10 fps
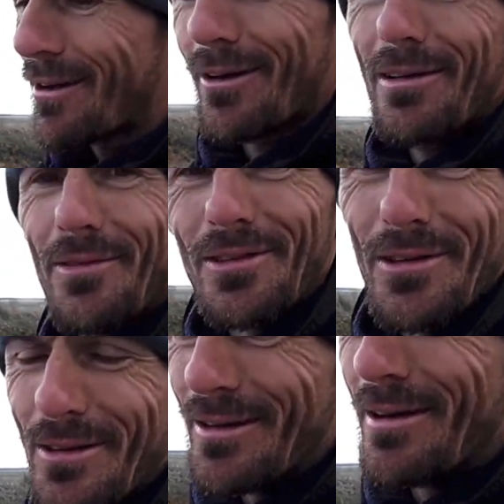can't even
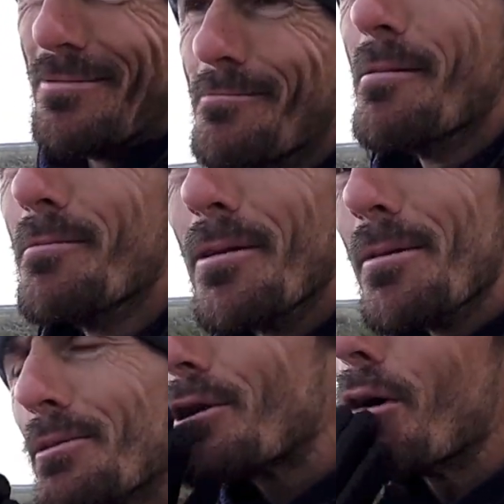do it now. My
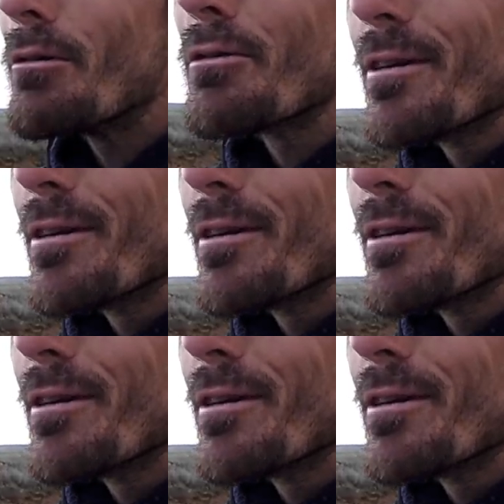lips are cold.